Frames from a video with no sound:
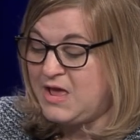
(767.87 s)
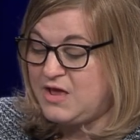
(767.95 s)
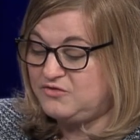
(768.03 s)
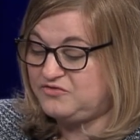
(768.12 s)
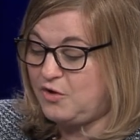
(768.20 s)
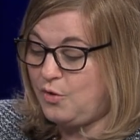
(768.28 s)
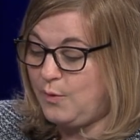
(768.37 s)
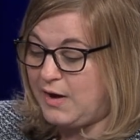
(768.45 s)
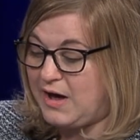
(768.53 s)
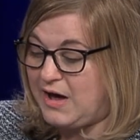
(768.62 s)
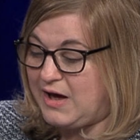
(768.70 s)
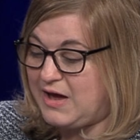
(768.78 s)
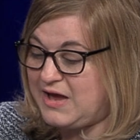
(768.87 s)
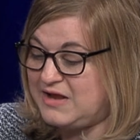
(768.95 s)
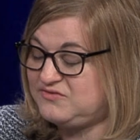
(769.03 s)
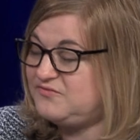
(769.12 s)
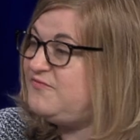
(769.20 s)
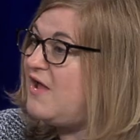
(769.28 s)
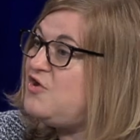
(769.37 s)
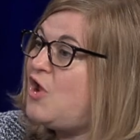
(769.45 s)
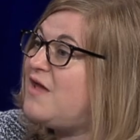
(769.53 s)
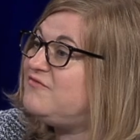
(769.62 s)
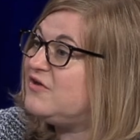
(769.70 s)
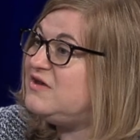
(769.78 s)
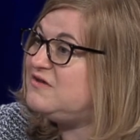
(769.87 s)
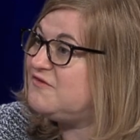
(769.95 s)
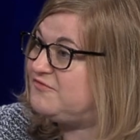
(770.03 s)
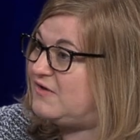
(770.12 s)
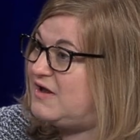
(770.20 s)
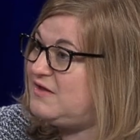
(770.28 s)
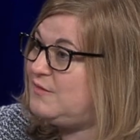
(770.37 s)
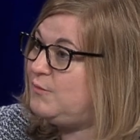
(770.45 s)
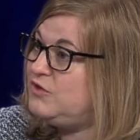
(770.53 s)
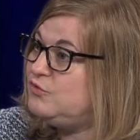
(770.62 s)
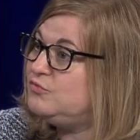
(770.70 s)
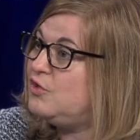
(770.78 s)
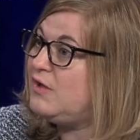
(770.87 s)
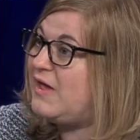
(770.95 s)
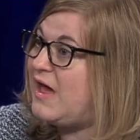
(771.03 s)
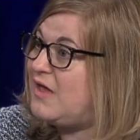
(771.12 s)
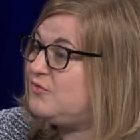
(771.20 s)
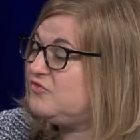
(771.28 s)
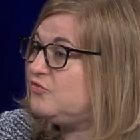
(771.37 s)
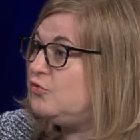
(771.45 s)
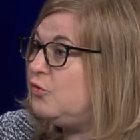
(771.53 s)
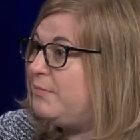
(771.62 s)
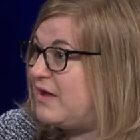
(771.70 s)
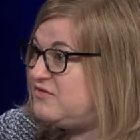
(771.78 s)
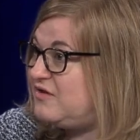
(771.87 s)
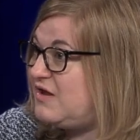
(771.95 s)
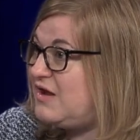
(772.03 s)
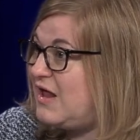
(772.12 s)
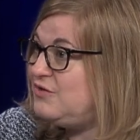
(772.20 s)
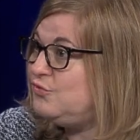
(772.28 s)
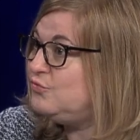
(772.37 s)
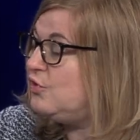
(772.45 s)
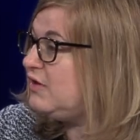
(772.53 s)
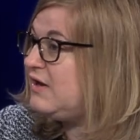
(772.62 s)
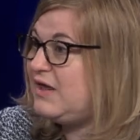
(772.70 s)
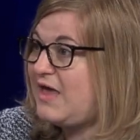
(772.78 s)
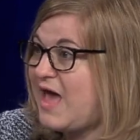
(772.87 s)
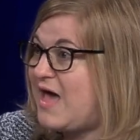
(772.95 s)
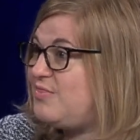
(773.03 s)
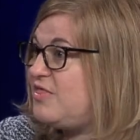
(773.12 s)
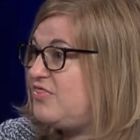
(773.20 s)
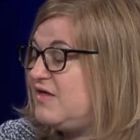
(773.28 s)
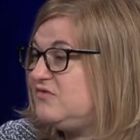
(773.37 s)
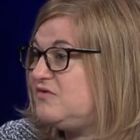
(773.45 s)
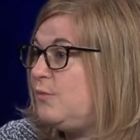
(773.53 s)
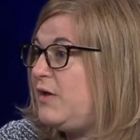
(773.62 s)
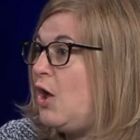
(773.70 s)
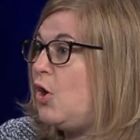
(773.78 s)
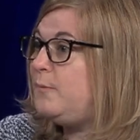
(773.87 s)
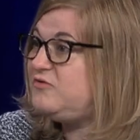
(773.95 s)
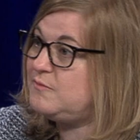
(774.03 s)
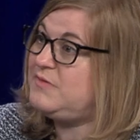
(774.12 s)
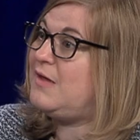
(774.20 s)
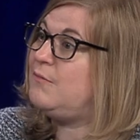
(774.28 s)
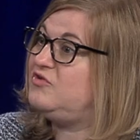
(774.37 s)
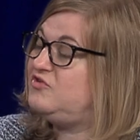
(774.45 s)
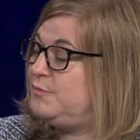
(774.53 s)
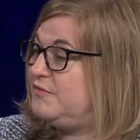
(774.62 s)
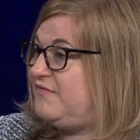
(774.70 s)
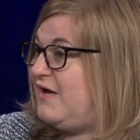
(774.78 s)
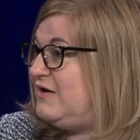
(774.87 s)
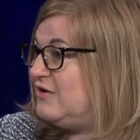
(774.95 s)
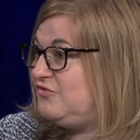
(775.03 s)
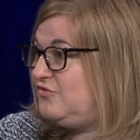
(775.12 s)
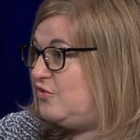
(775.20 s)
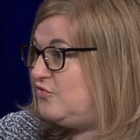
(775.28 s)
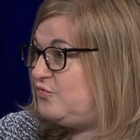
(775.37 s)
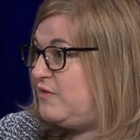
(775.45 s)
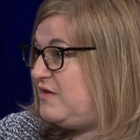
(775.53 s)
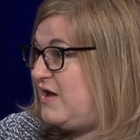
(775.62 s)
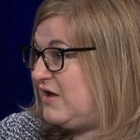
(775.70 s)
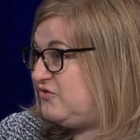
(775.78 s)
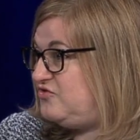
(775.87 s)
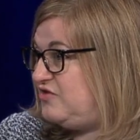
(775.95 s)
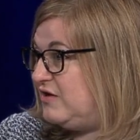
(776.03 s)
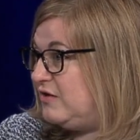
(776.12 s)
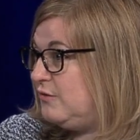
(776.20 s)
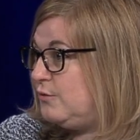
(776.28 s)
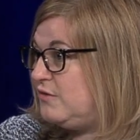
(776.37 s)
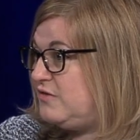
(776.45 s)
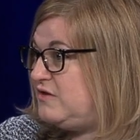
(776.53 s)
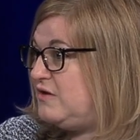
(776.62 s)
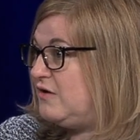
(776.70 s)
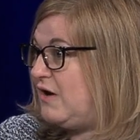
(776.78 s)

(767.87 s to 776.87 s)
So it's ve not very different than when you look at the school budget and you look at again the things that we hope to be able to provide our students with next year or the year